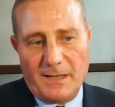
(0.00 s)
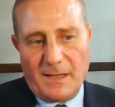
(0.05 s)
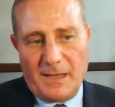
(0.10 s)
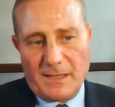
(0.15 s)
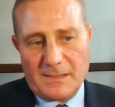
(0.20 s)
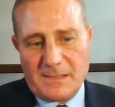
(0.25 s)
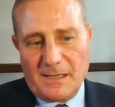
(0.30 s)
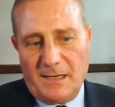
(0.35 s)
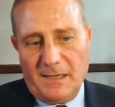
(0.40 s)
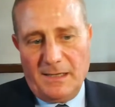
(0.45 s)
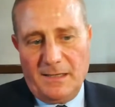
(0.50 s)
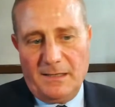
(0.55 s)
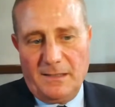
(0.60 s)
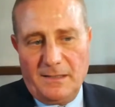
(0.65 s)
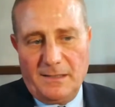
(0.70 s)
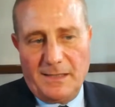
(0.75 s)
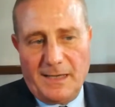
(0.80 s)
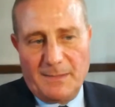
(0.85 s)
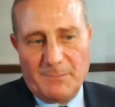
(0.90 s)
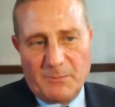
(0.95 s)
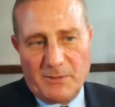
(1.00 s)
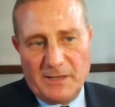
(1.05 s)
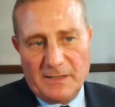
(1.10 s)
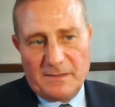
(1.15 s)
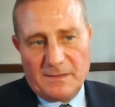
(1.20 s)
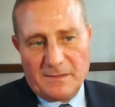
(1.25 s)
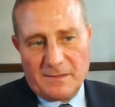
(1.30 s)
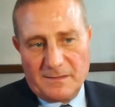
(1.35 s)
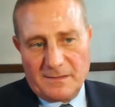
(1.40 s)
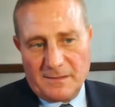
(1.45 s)
As I
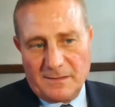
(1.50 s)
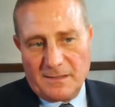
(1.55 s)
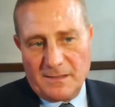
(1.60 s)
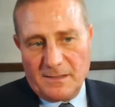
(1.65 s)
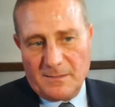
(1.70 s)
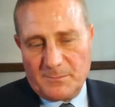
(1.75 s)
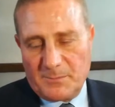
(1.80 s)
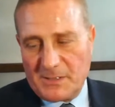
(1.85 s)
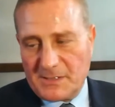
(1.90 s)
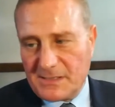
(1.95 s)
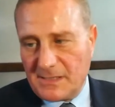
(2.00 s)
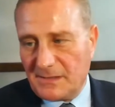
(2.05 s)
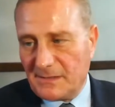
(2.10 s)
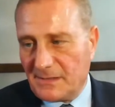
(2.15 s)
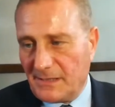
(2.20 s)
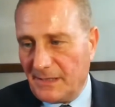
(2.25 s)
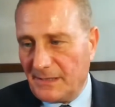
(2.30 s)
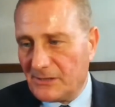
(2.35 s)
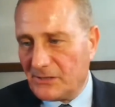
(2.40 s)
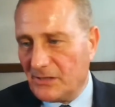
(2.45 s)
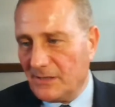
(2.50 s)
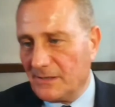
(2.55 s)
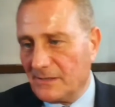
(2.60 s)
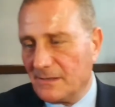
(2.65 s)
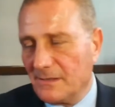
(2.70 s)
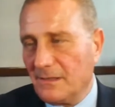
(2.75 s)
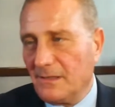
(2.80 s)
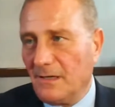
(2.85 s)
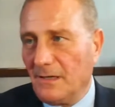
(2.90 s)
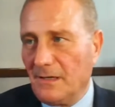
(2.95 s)
elaborated in the presentation,
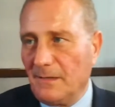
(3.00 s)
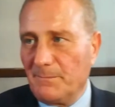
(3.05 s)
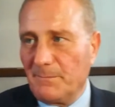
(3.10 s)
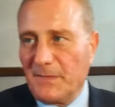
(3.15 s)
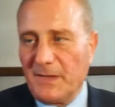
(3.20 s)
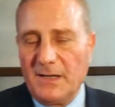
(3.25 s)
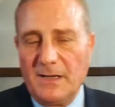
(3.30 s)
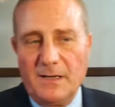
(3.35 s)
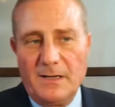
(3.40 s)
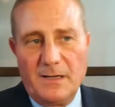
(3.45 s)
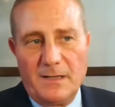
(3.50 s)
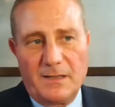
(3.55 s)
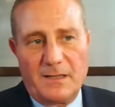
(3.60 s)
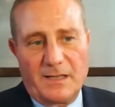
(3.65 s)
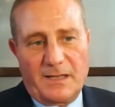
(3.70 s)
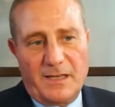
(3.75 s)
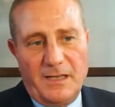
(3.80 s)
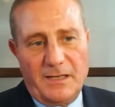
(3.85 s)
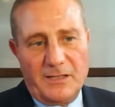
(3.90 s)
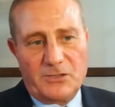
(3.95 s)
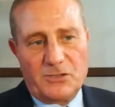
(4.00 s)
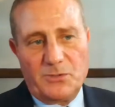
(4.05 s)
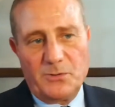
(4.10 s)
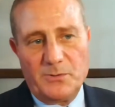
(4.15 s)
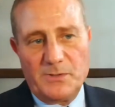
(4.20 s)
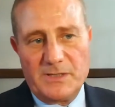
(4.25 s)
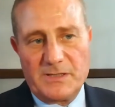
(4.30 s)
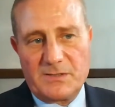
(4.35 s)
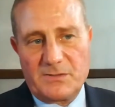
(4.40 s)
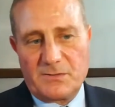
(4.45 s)
the key
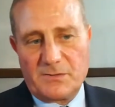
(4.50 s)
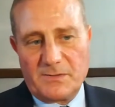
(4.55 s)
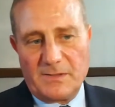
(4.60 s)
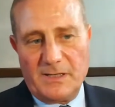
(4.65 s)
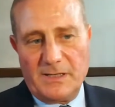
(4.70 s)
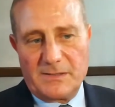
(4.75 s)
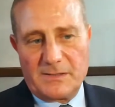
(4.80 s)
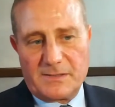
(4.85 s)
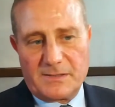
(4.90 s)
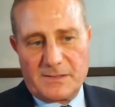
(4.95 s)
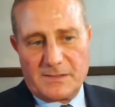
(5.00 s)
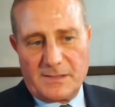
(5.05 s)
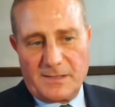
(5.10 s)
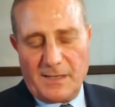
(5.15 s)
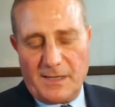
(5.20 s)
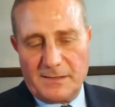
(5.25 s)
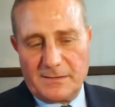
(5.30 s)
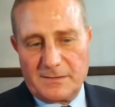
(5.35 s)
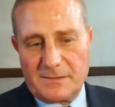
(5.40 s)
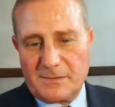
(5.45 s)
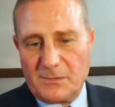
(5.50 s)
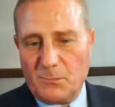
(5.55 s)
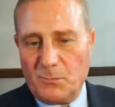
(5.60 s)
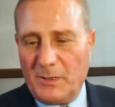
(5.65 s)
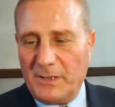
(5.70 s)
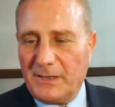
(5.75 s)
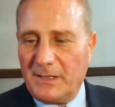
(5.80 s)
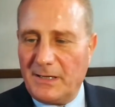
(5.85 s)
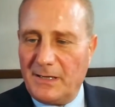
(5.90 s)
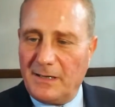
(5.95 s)
issue is that
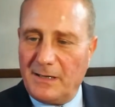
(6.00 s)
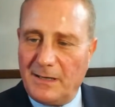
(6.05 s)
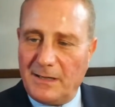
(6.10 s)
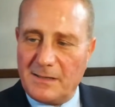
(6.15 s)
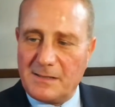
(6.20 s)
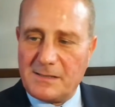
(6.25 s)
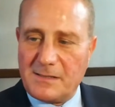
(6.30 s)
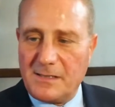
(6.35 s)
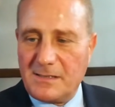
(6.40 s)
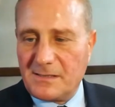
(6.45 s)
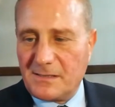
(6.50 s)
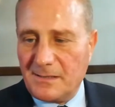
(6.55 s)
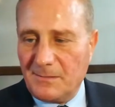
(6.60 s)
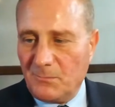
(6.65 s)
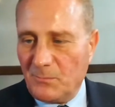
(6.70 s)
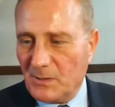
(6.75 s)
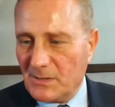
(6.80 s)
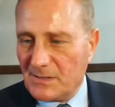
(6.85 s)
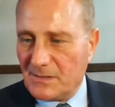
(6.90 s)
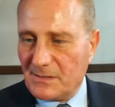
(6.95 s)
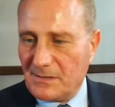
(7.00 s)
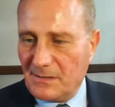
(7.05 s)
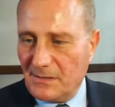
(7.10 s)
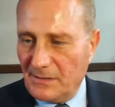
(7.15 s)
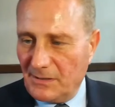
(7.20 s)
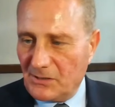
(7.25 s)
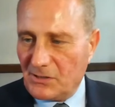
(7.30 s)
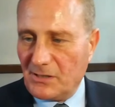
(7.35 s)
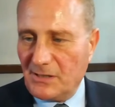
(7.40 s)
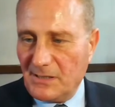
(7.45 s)
when the health system was
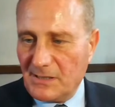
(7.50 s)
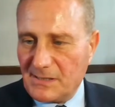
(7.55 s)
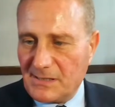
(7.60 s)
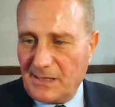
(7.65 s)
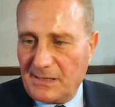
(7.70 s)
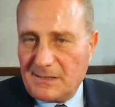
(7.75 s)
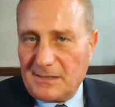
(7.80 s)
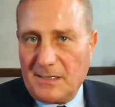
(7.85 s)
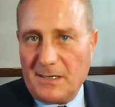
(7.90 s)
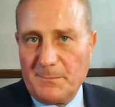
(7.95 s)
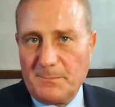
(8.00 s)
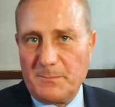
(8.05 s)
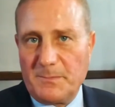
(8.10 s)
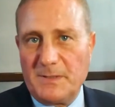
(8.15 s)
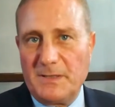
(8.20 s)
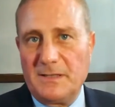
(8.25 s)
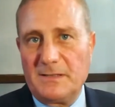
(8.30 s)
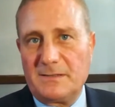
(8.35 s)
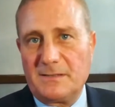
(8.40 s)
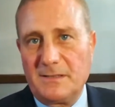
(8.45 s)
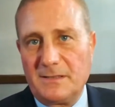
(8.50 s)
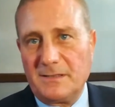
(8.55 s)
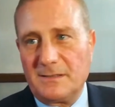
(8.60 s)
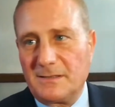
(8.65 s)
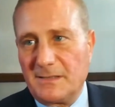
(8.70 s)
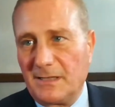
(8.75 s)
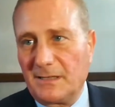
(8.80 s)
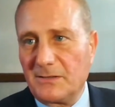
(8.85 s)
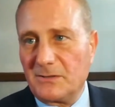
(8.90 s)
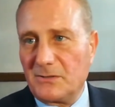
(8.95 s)
initially set up, it didn't
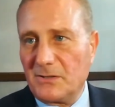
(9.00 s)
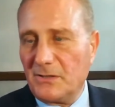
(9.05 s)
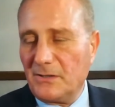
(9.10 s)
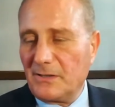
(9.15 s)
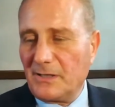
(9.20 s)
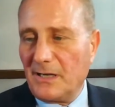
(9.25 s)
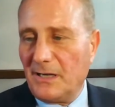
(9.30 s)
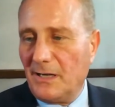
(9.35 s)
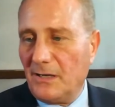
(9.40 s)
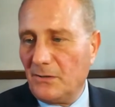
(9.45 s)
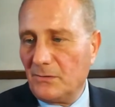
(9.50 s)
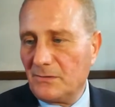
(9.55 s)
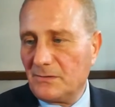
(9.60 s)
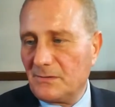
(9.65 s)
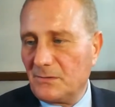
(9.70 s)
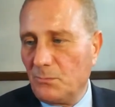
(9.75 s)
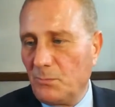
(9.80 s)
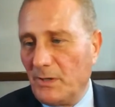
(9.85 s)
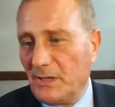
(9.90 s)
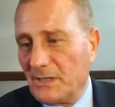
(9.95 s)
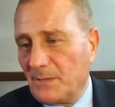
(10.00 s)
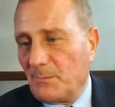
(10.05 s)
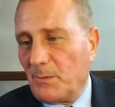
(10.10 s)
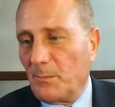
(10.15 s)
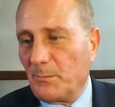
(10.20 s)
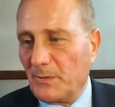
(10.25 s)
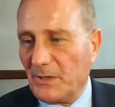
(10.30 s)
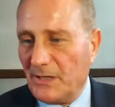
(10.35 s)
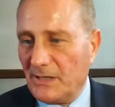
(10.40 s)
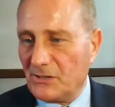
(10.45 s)
take into account where the
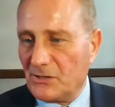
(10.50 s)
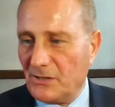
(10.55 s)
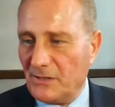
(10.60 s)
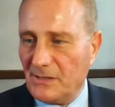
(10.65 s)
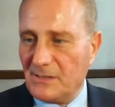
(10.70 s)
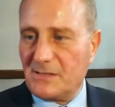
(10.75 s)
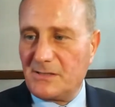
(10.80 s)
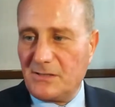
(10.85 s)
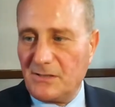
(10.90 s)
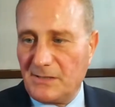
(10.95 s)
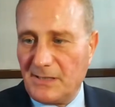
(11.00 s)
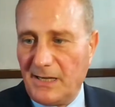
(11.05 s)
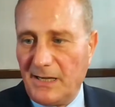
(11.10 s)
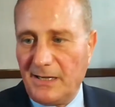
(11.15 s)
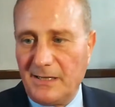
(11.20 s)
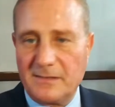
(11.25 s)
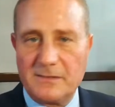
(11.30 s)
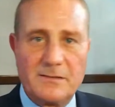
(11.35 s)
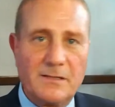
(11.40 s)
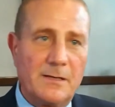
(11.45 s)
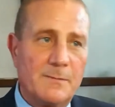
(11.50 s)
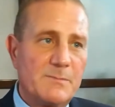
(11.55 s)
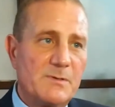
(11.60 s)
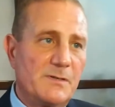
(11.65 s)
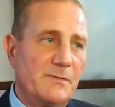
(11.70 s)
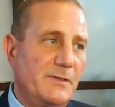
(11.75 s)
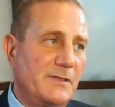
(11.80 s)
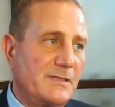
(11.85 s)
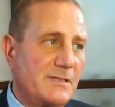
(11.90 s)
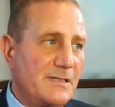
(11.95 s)
population is today in terms
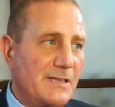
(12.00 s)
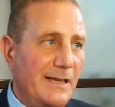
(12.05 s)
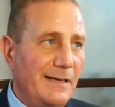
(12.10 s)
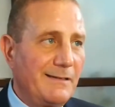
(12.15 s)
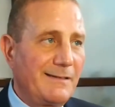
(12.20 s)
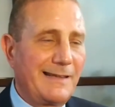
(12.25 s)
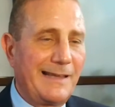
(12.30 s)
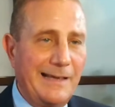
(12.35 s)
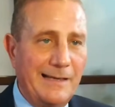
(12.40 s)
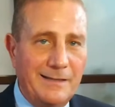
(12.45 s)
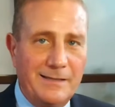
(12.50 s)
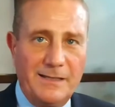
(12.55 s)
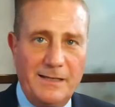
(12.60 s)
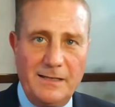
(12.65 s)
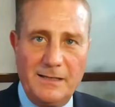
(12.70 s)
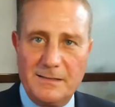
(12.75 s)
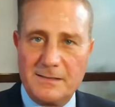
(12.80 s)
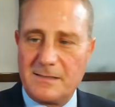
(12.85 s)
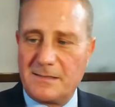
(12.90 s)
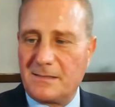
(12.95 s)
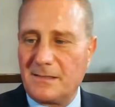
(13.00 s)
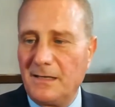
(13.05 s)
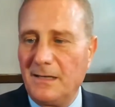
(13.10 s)
of its healthcare needs,